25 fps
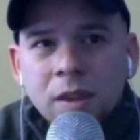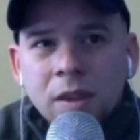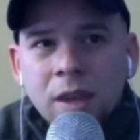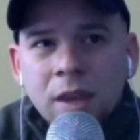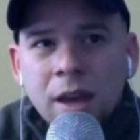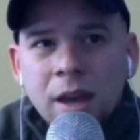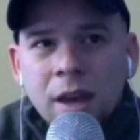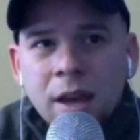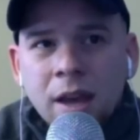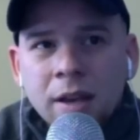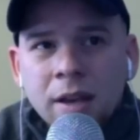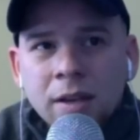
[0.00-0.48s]

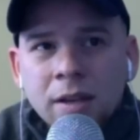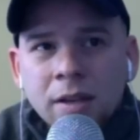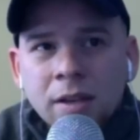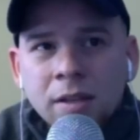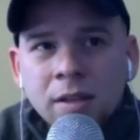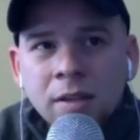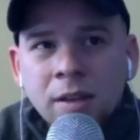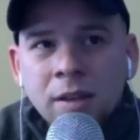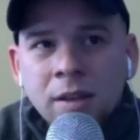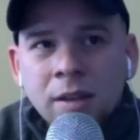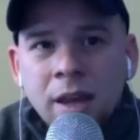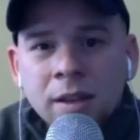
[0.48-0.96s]
that
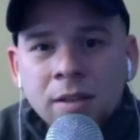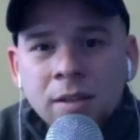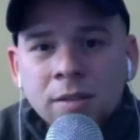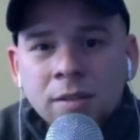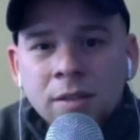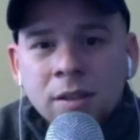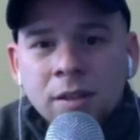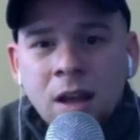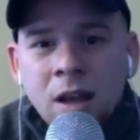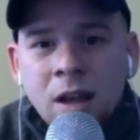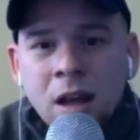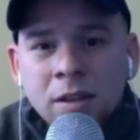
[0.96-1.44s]
has
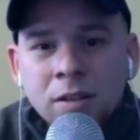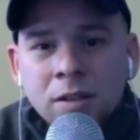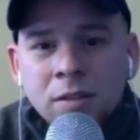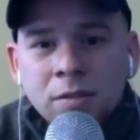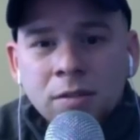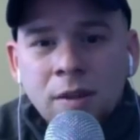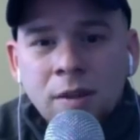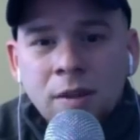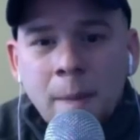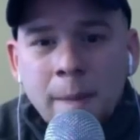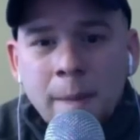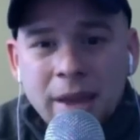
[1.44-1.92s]

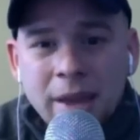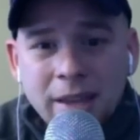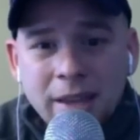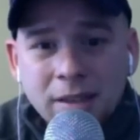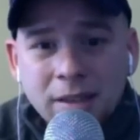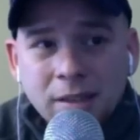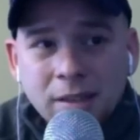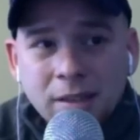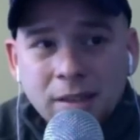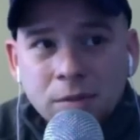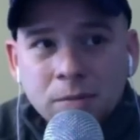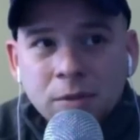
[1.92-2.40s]
gotten
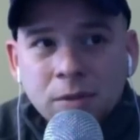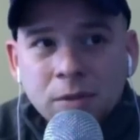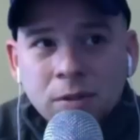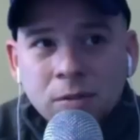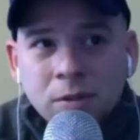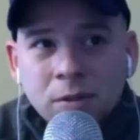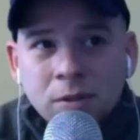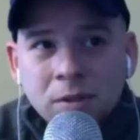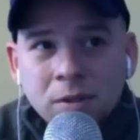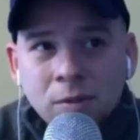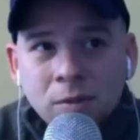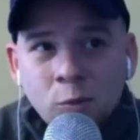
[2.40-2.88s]
amazing
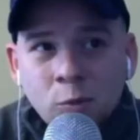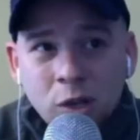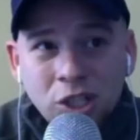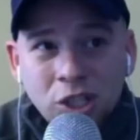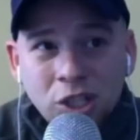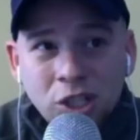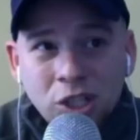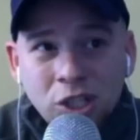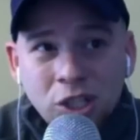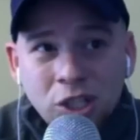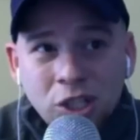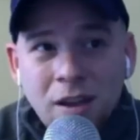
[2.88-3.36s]
reviews, which
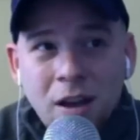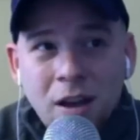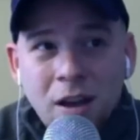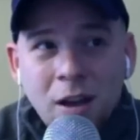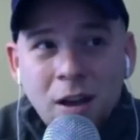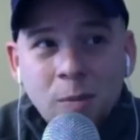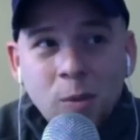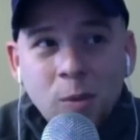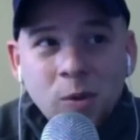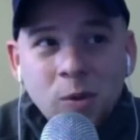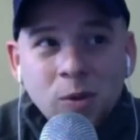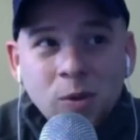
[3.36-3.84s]
I
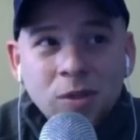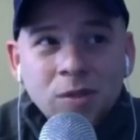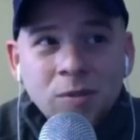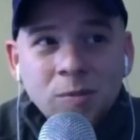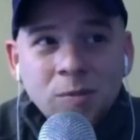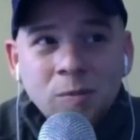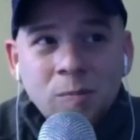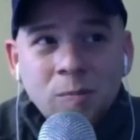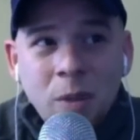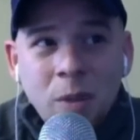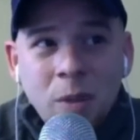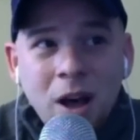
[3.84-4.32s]
almost
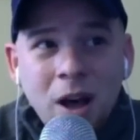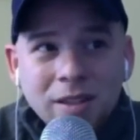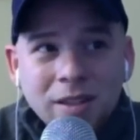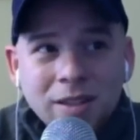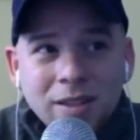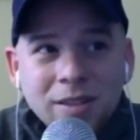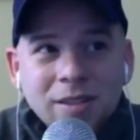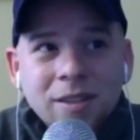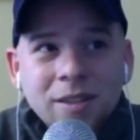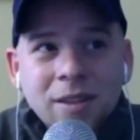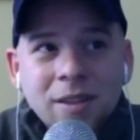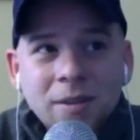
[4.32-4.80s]

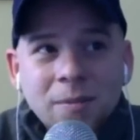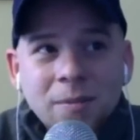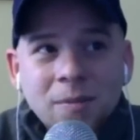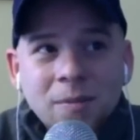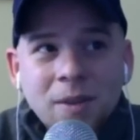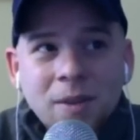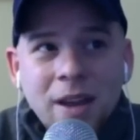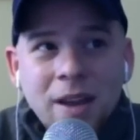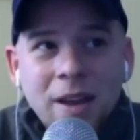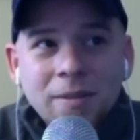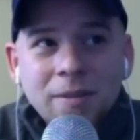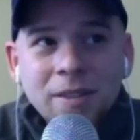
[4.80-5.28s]
bought.
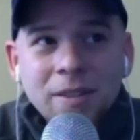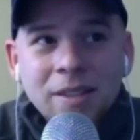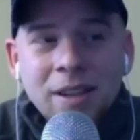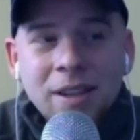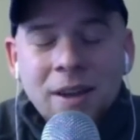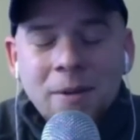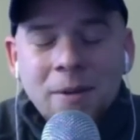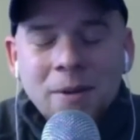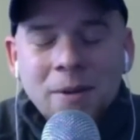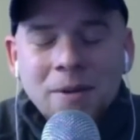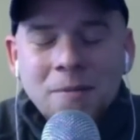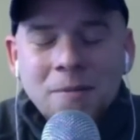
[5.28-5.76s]
I have to say.
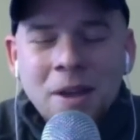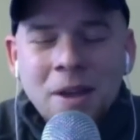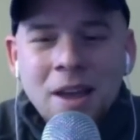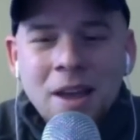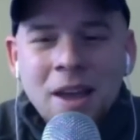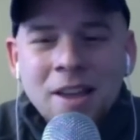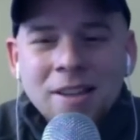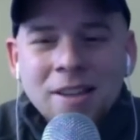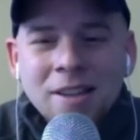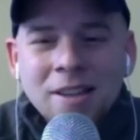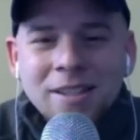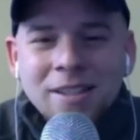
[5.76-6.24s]
I mean,
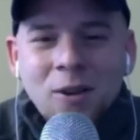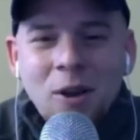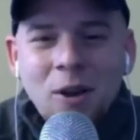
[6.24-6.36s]
so